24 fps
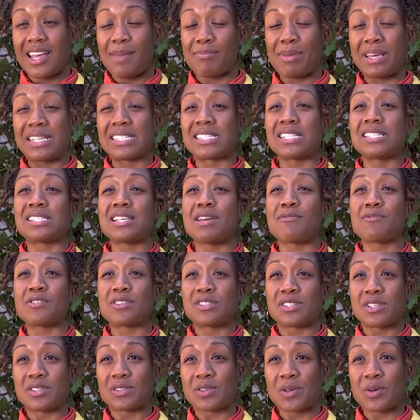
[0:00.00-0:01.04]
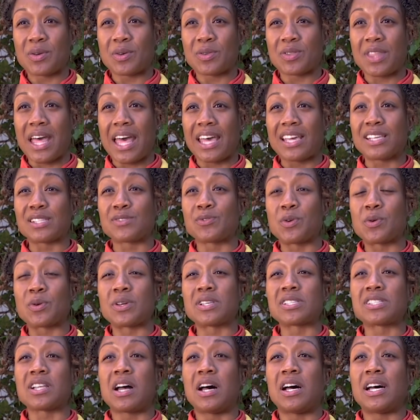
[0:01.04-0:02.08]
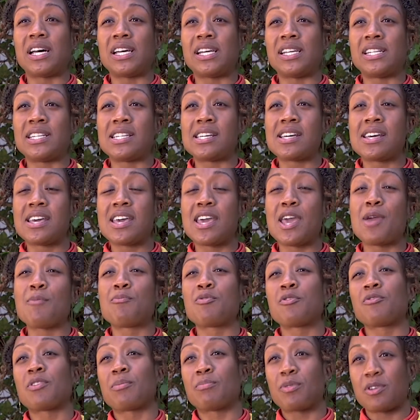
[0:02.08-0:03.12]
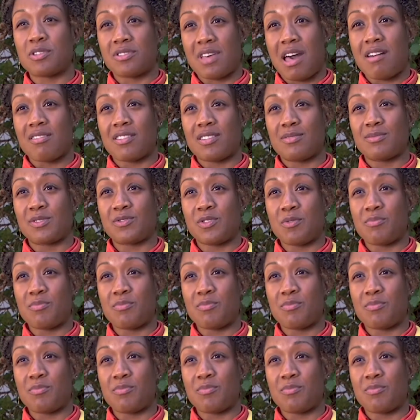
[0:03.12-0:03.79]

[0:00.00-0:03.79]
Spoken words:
based in San Francisco that is focused on improving birth outcomes for